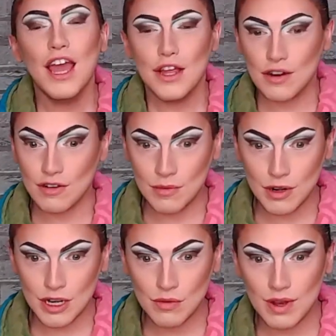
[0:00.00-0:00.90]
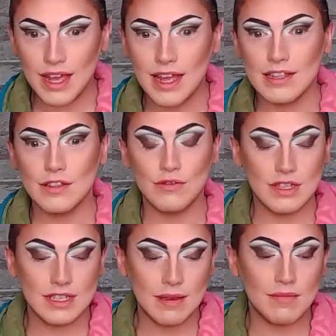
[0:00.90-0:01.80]
You're going to want to go ahead and do the
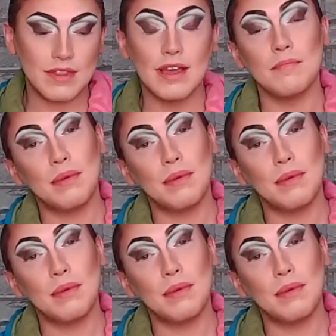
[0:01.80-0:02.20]
same thing,